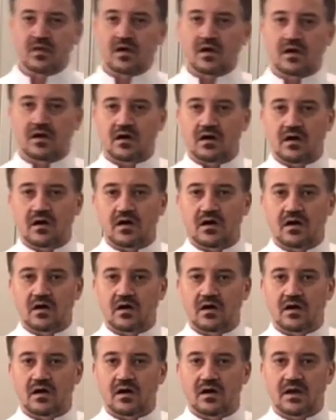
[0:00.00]

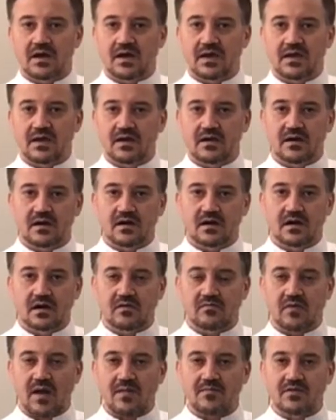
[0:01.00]
uh, a
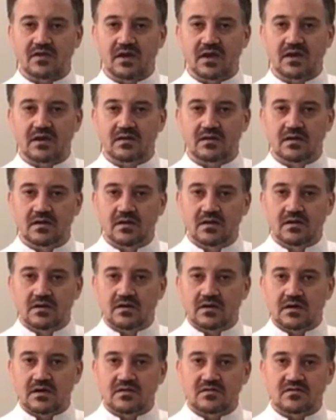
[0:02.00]
ramekin,
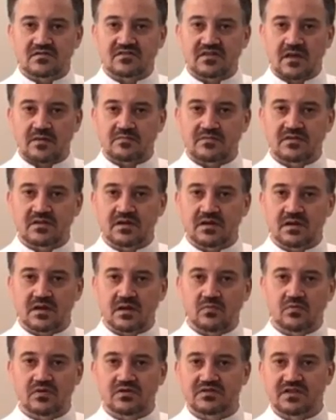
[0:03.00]
is the same thing.
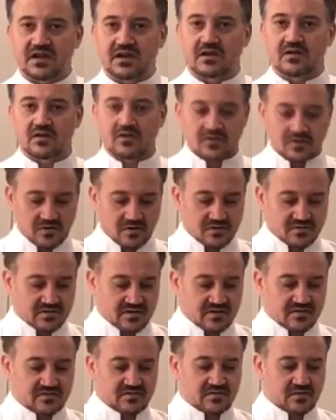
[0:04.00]
It will take longer
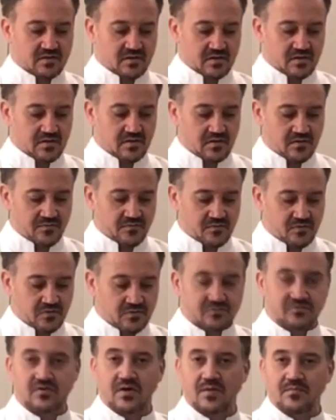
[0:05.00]
since, of
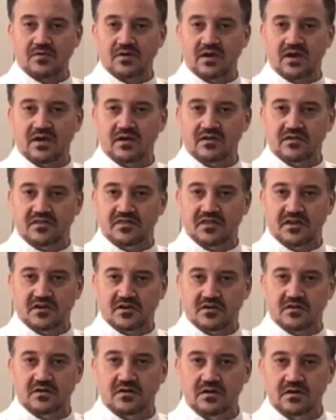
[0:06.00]
course, the ramekin is
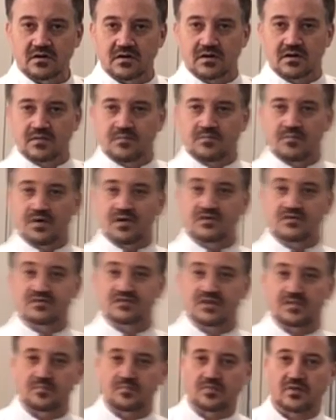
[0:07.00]
thicker, but the
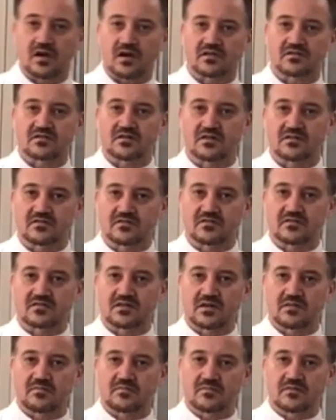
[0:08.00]
same process, the
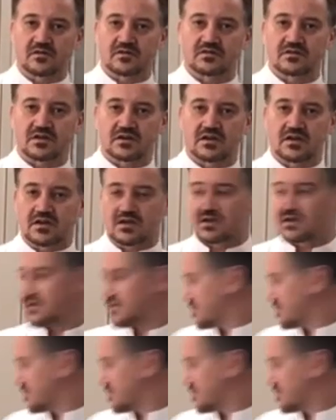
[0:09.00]
same technique.